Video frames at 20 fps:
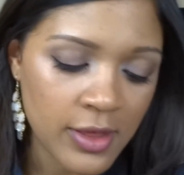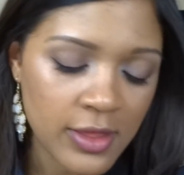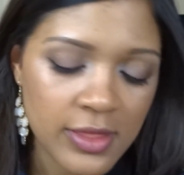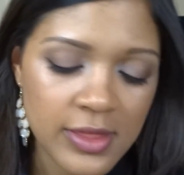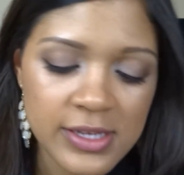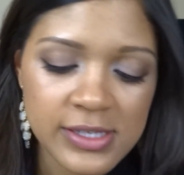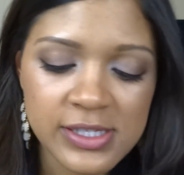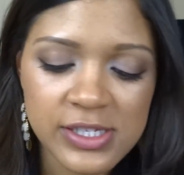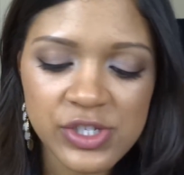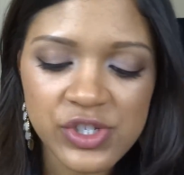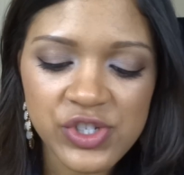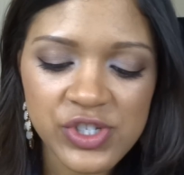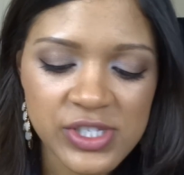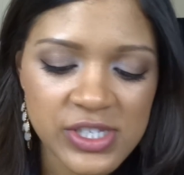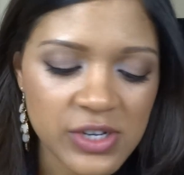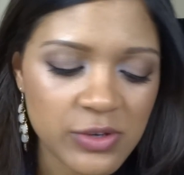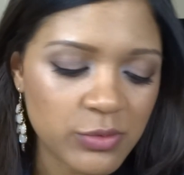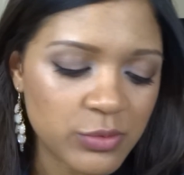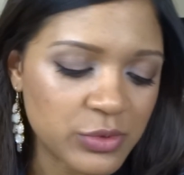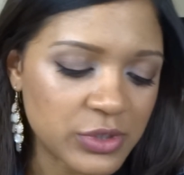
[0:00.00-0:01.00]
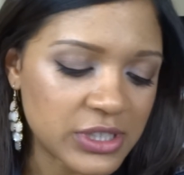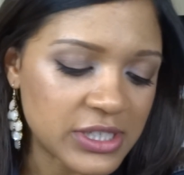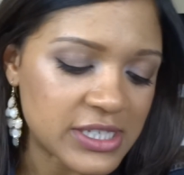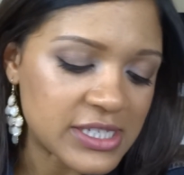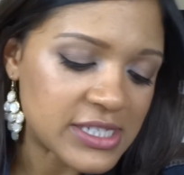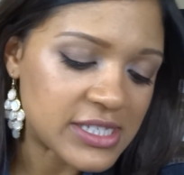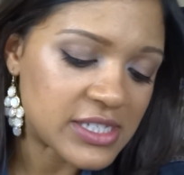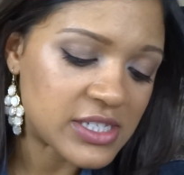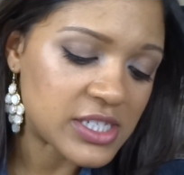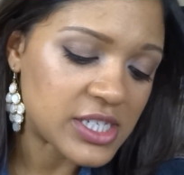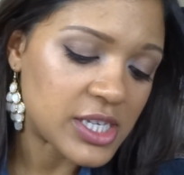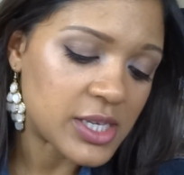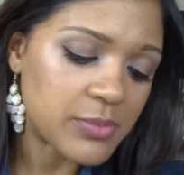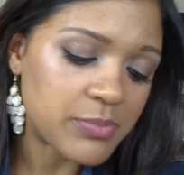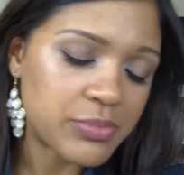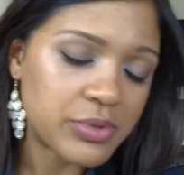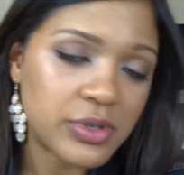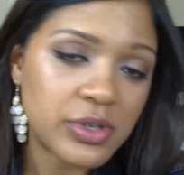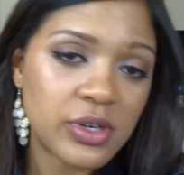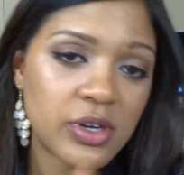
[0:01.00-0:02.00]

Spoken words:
This is just a really deep